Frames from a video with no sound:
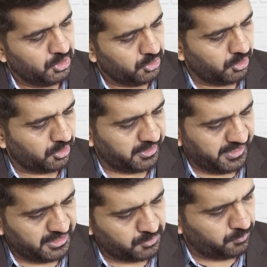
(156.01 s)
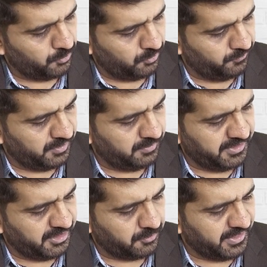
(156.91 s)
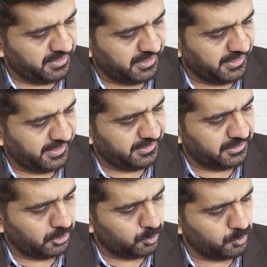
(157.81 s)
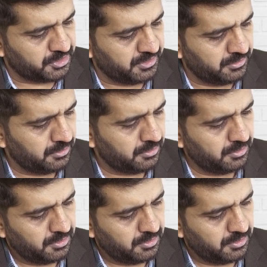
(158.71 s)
your cash flow will be 28,000.